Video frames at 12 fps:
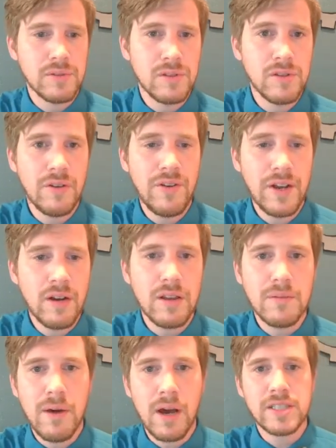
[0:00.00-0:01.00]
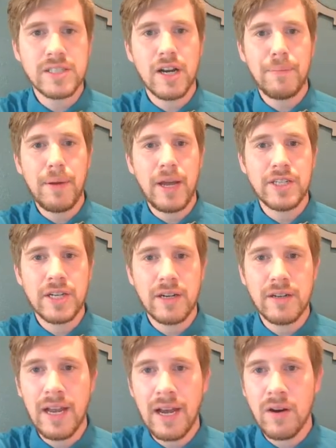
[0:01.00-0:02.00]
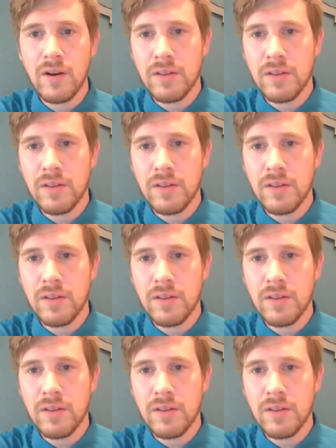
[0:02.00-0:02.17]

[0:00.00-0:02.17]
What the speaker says: So if I go to the monastery page here now,